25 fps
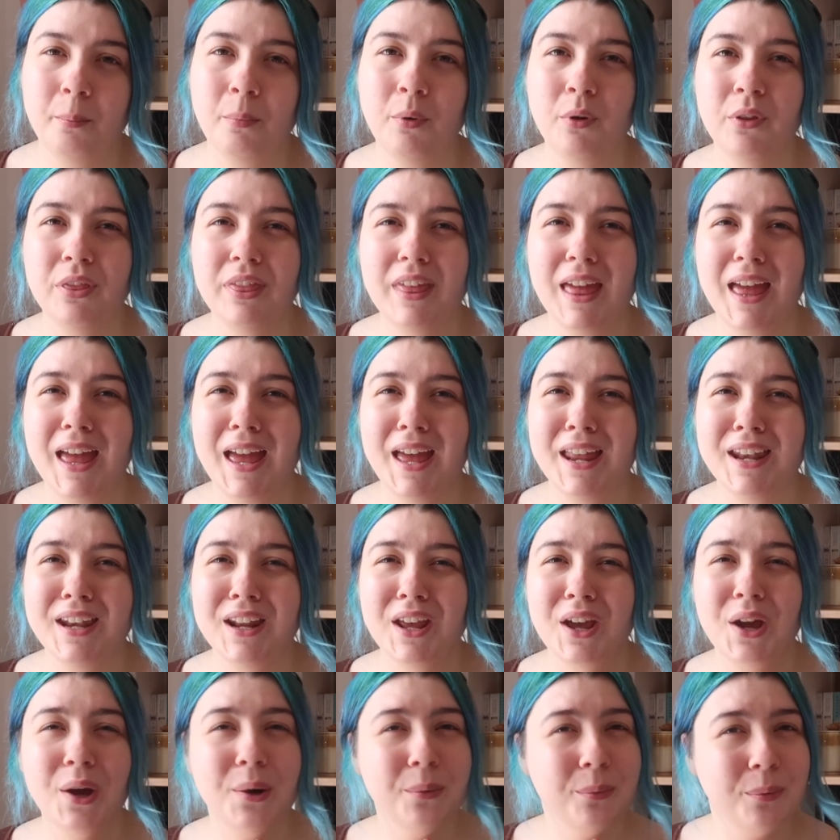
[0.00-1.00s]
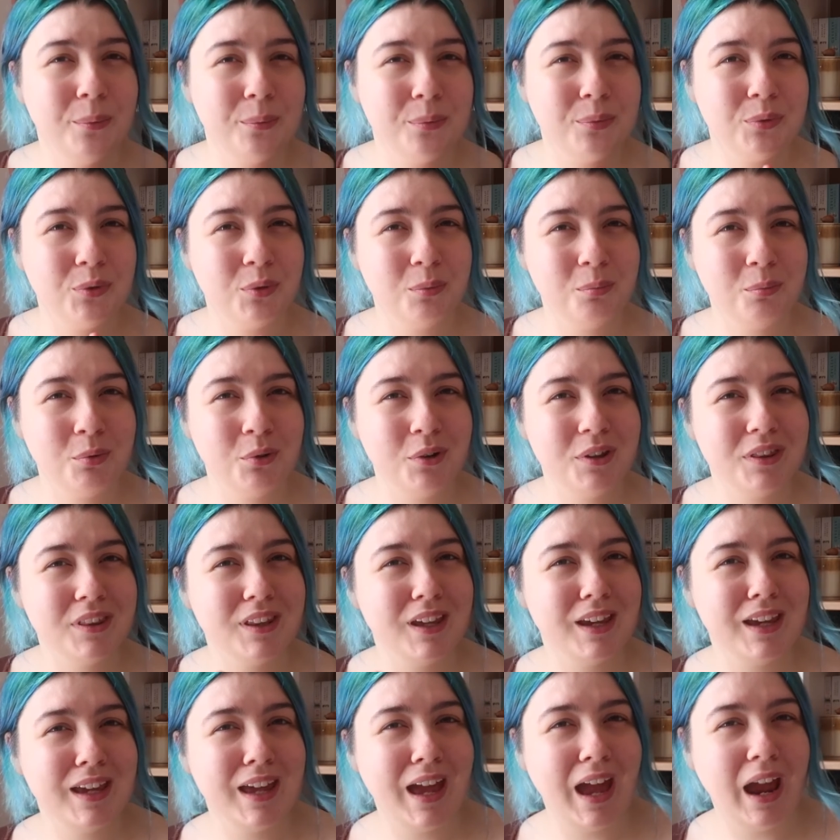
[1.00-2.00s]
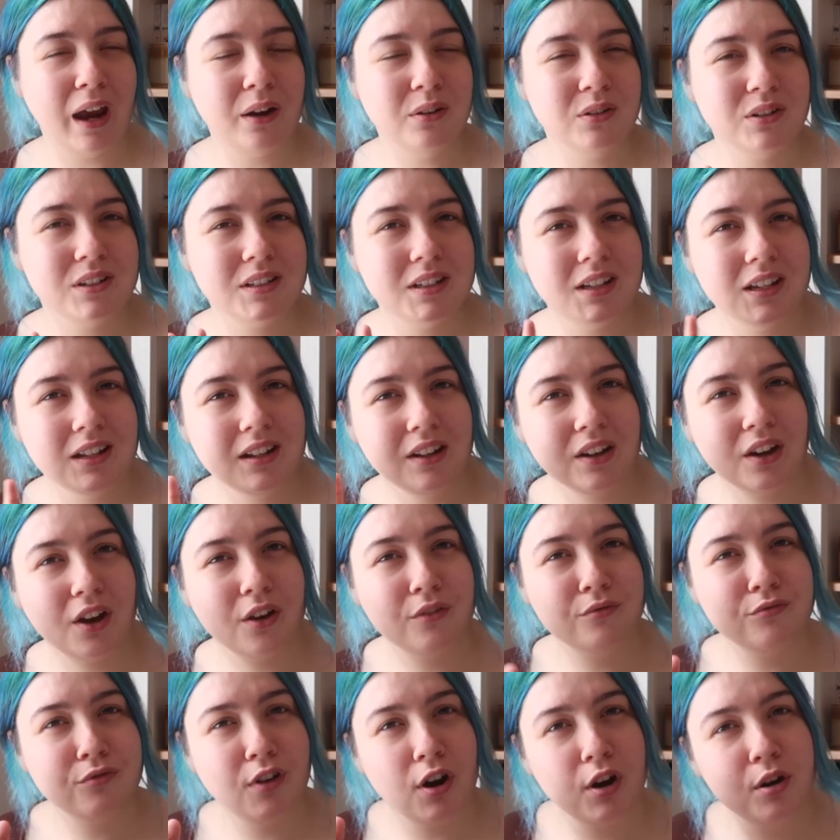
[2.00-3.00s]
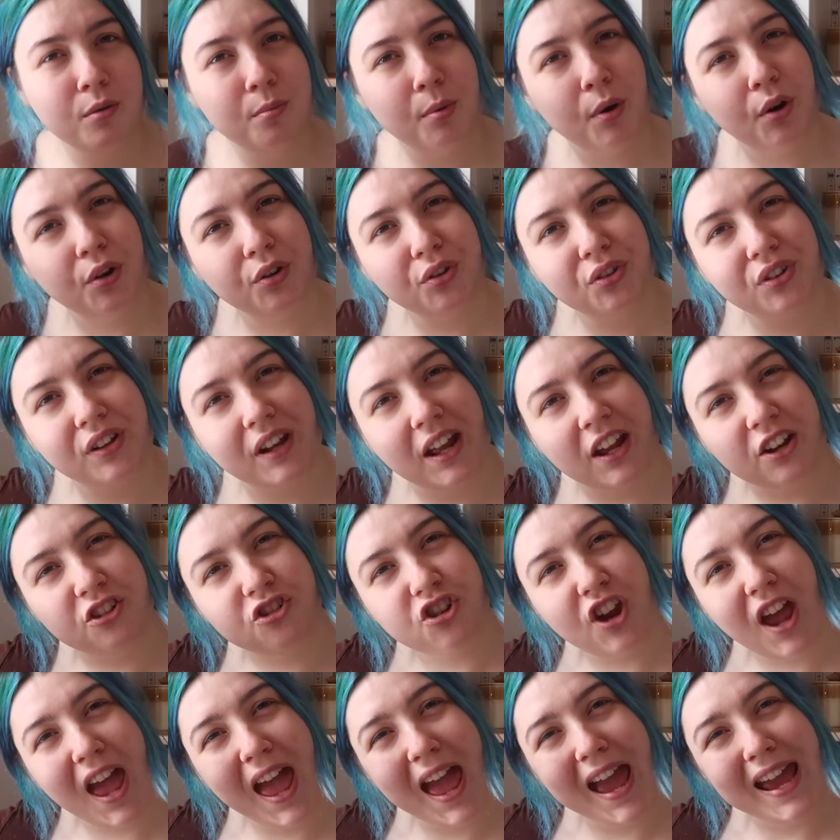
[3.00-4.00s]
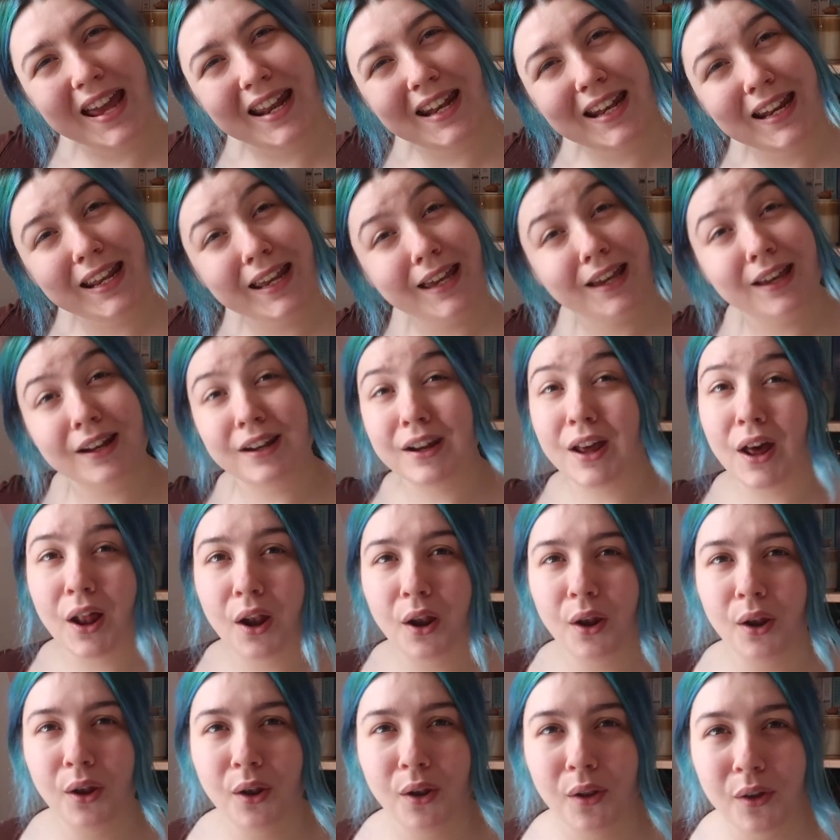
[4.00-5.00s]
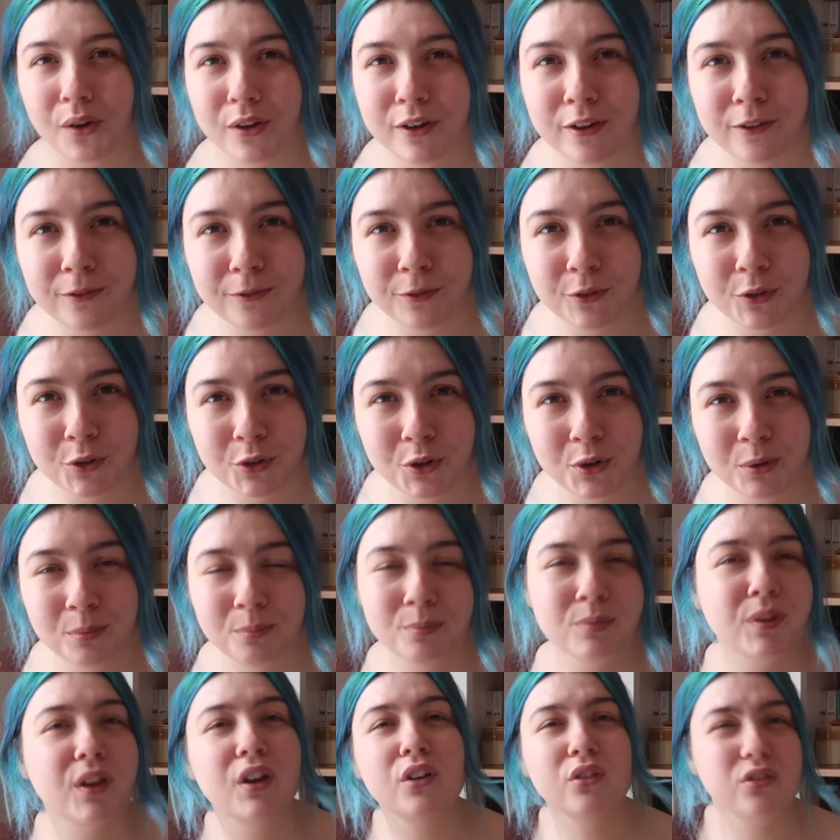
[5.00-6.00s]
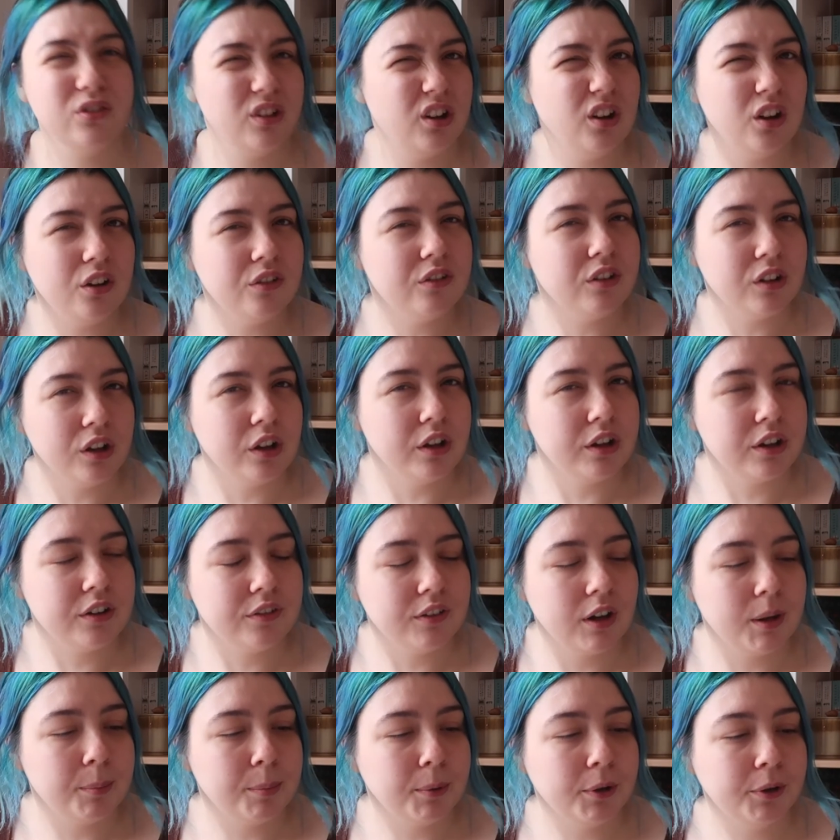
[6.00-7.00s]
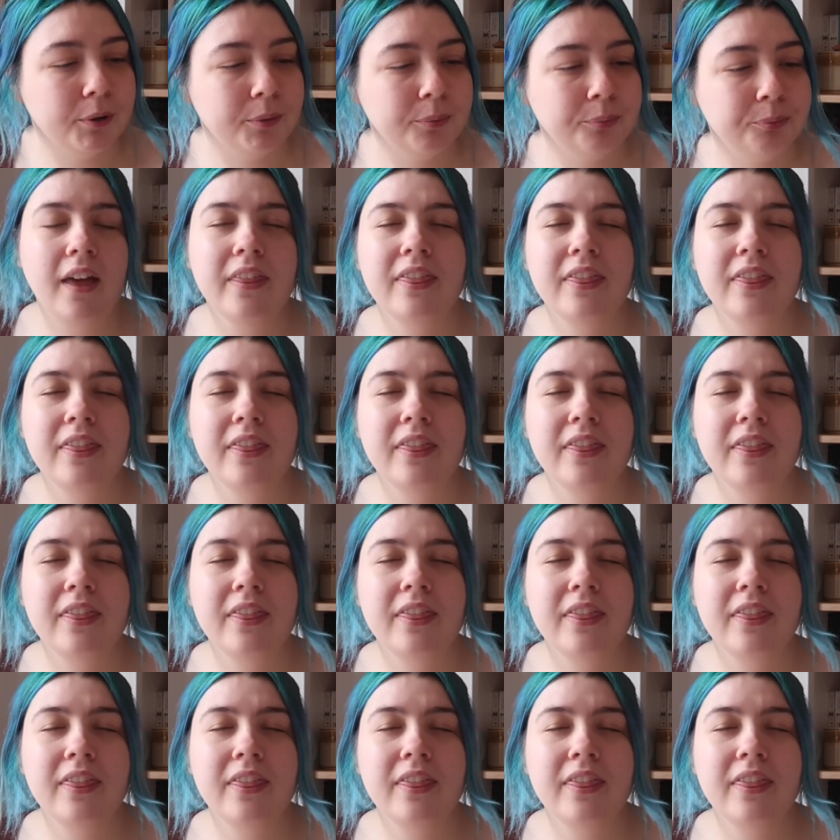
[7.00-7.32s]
But then at some point they encounter like a robot slash alien life form that looks a lot like a robot.